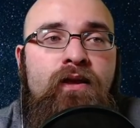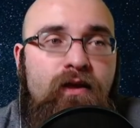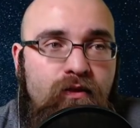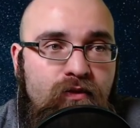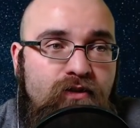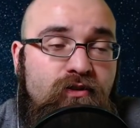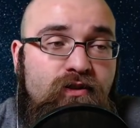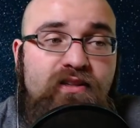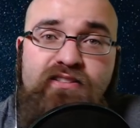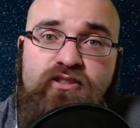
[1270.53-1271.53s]
These are the
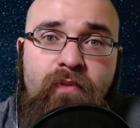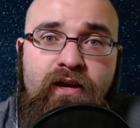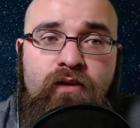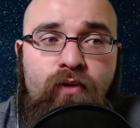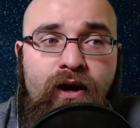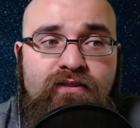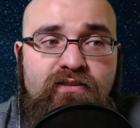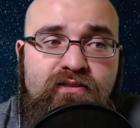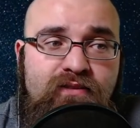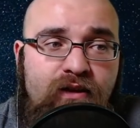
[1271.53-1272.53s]
decision-making
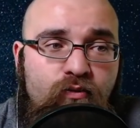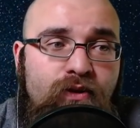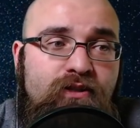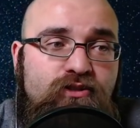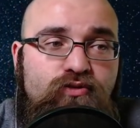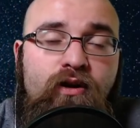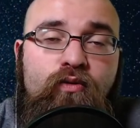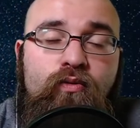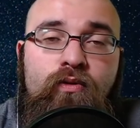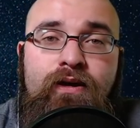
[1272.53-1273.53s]
processes that really
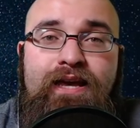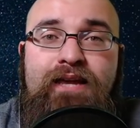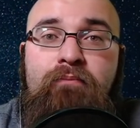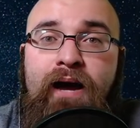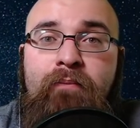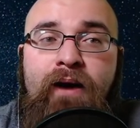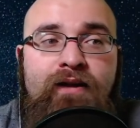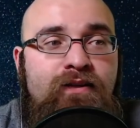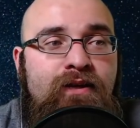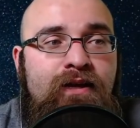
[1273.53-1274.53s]
struggle in my
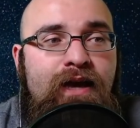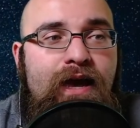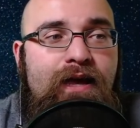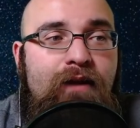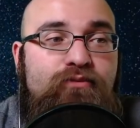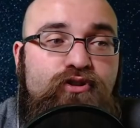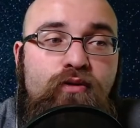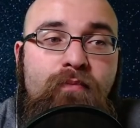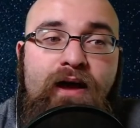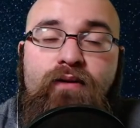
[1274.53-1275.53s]
mind, and I'm sure
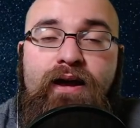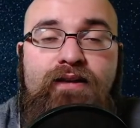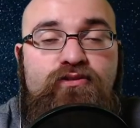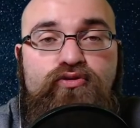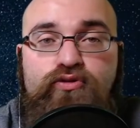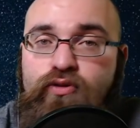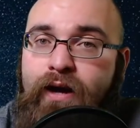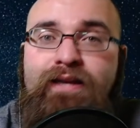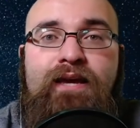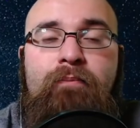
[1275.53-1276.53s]
Matt Ryan's
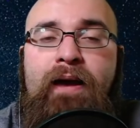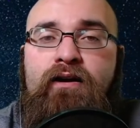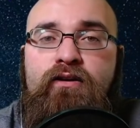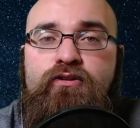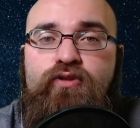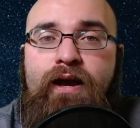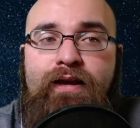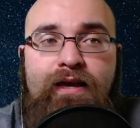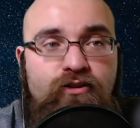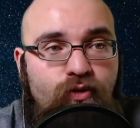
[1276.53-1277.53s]
trying to get back on track
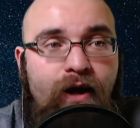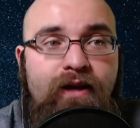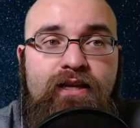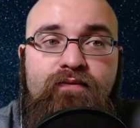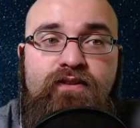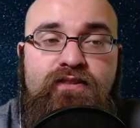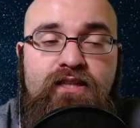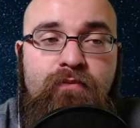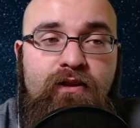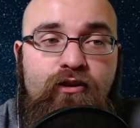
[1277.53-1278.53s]
and trying to give this
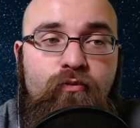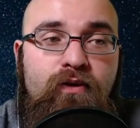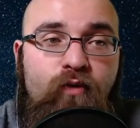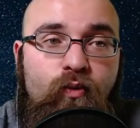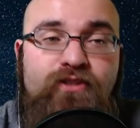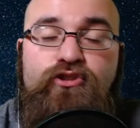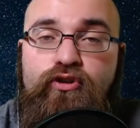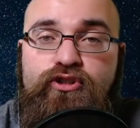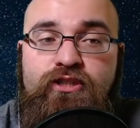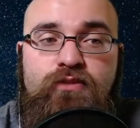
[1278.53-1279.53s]
team a little bit of a
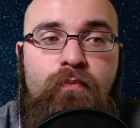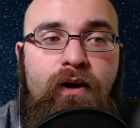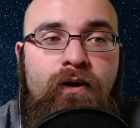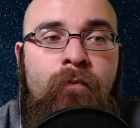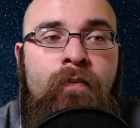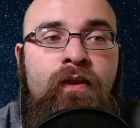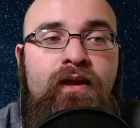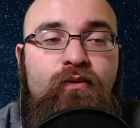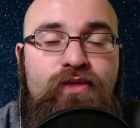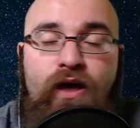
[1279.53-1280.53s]
resurgence, but
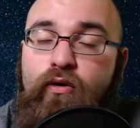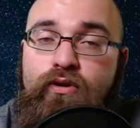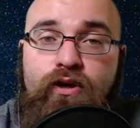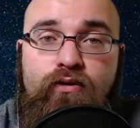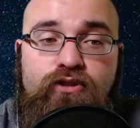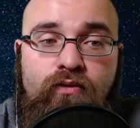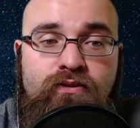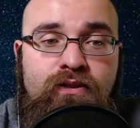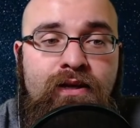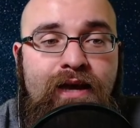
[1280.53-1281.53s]
without Julio Jones,
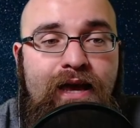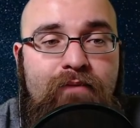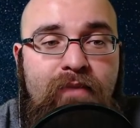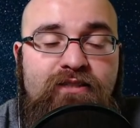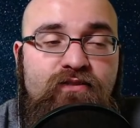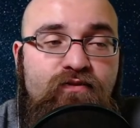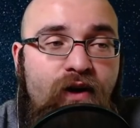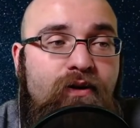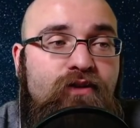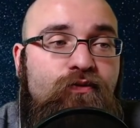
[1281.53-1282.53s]
it makes it
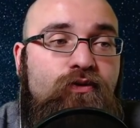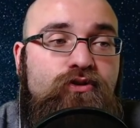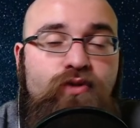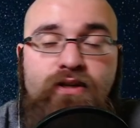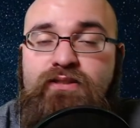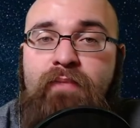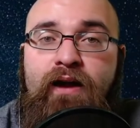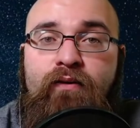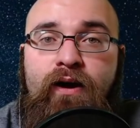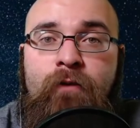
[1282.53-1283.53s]
very difficult to trust in Matt
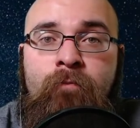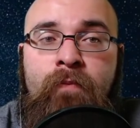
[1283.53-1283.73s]
Ryan.